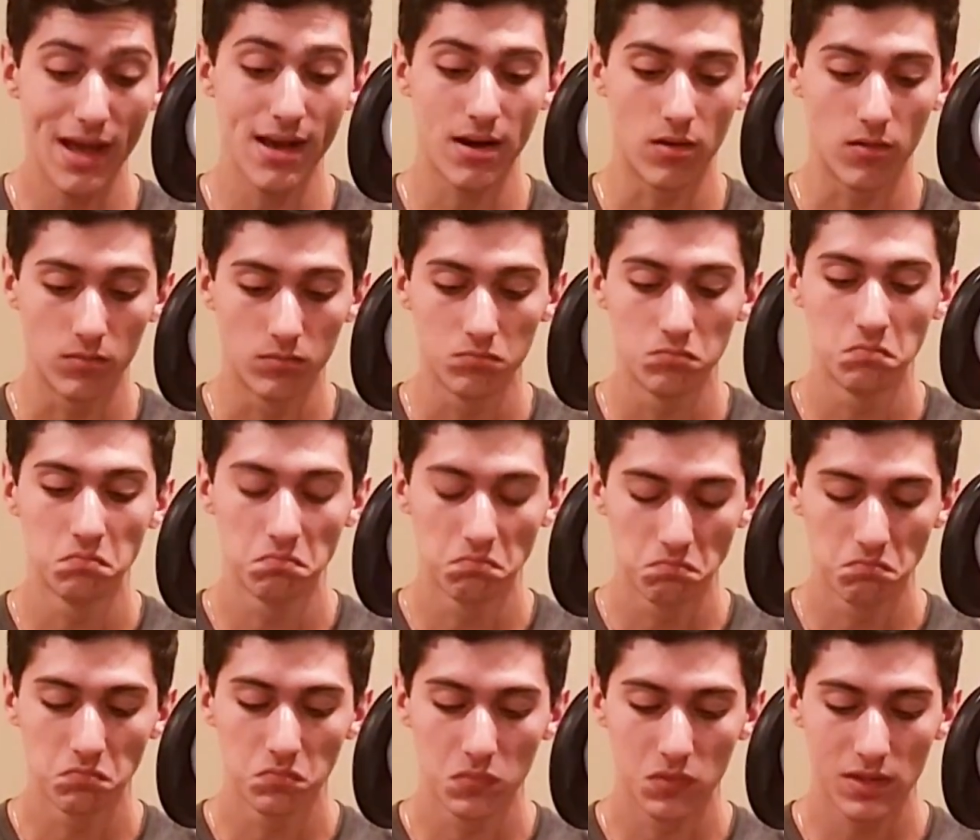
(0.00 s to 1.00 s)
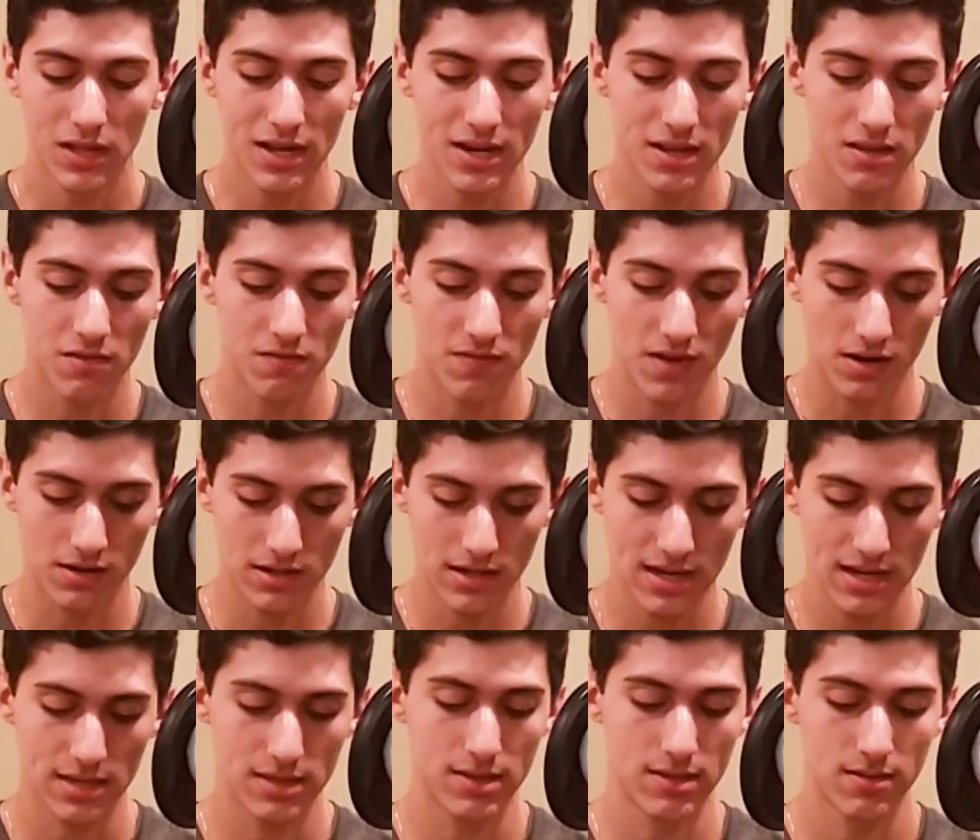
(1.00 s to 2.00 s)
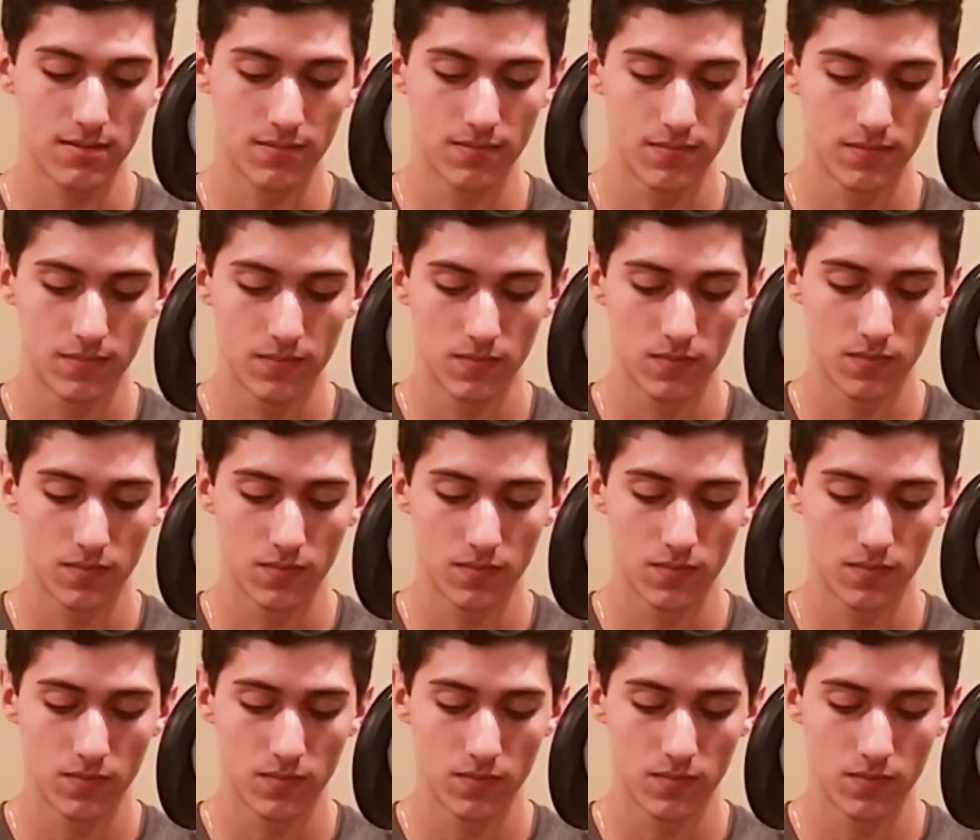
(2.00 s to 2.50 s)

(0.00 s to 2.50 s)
Wow, that is very nice.